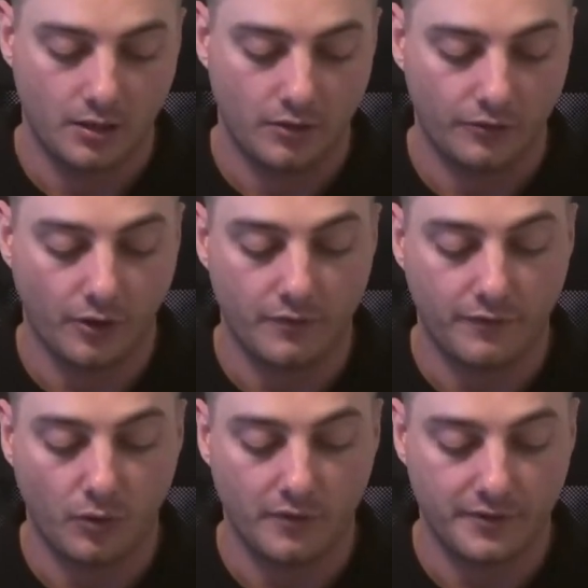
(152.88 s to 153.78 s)
So
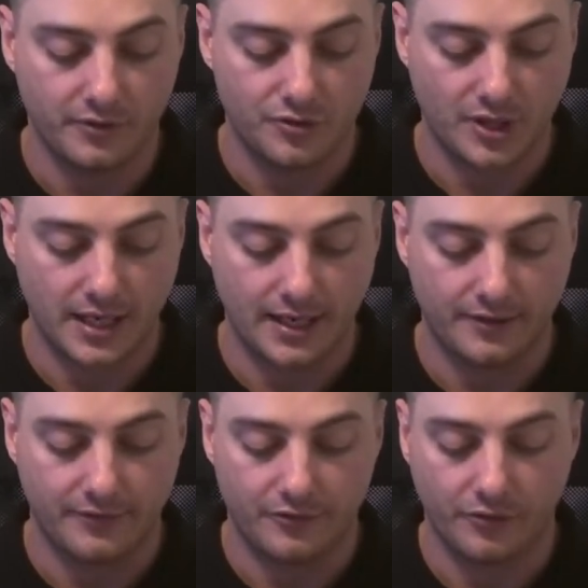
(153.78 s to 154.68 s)
for the village
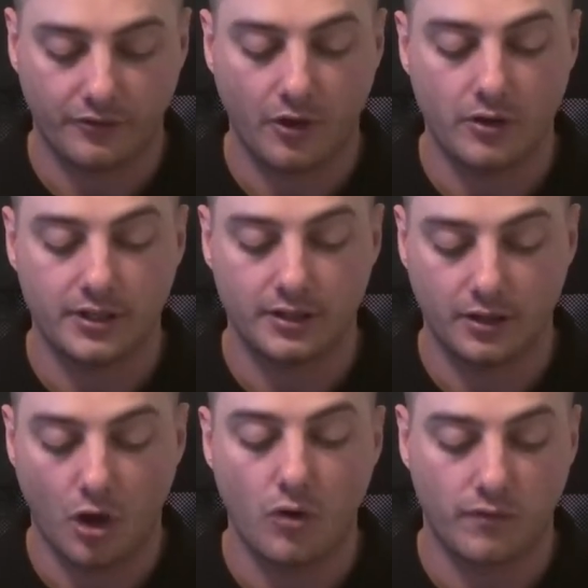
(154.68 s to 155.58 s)
accounts, just noting
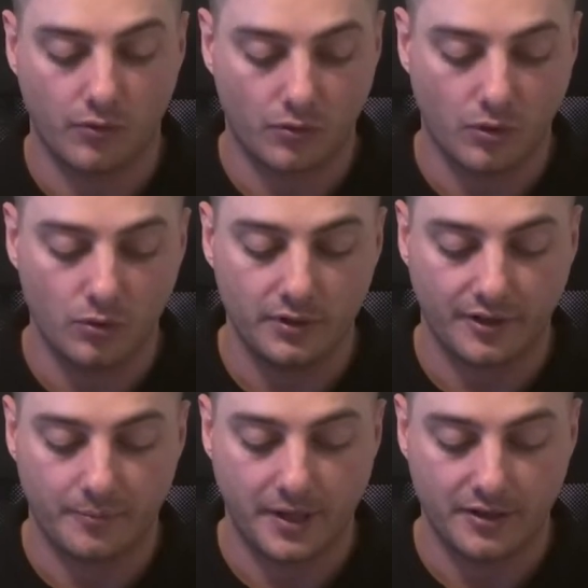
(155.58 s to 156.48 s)
overall
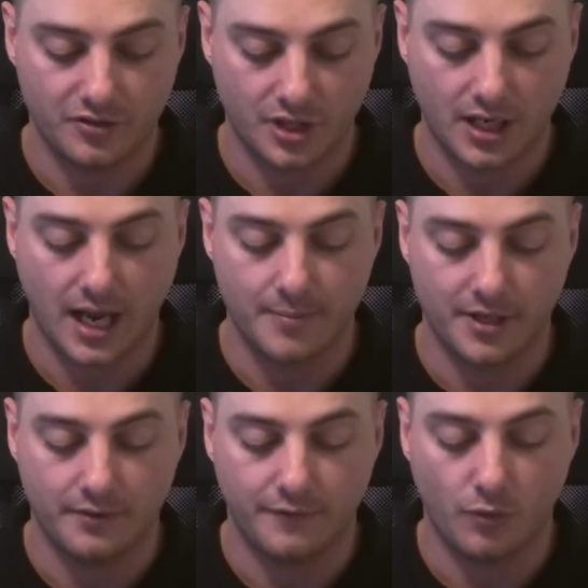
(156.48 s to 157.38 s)
expenditure came
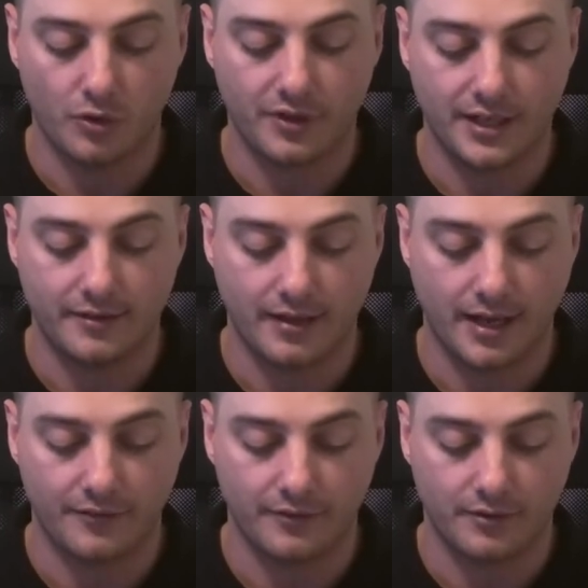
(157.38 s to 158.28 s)
in
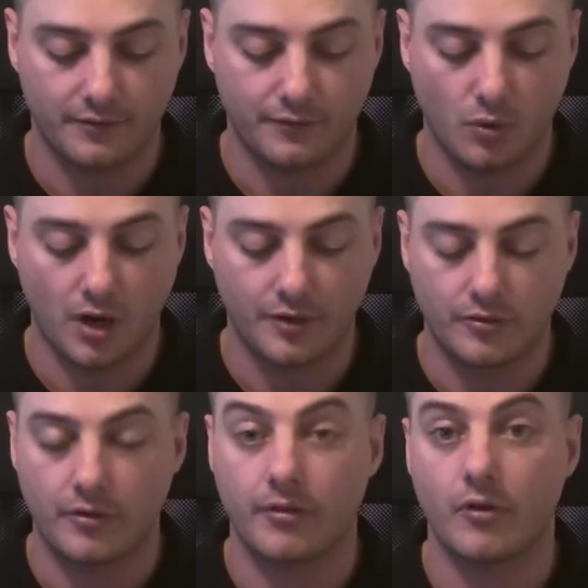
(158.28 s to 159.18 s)

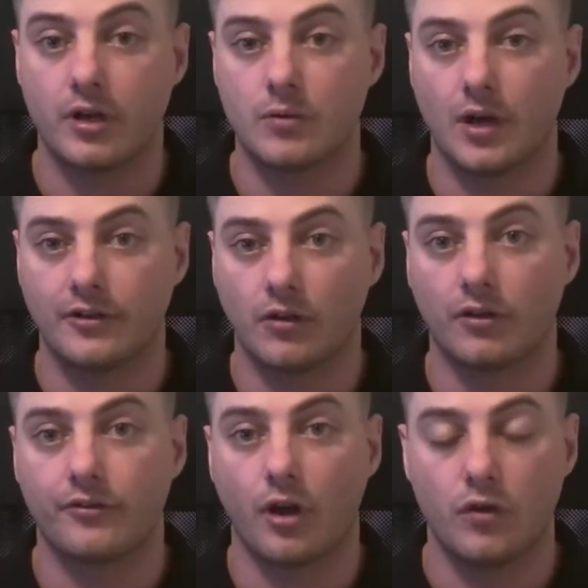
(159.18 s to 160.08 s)

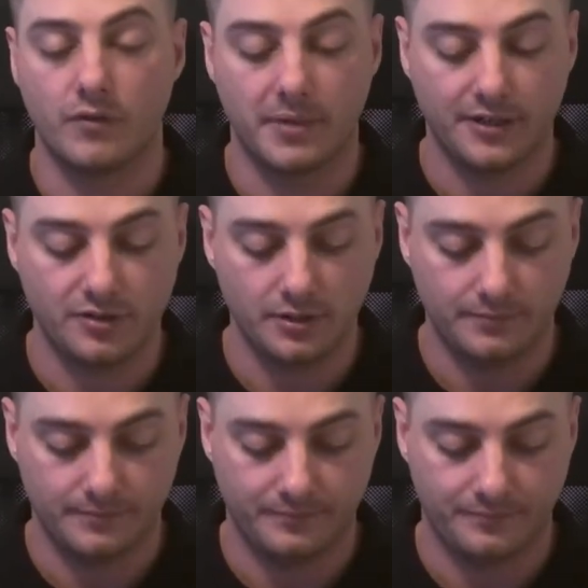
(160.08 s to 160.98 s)
$14,431 over budget.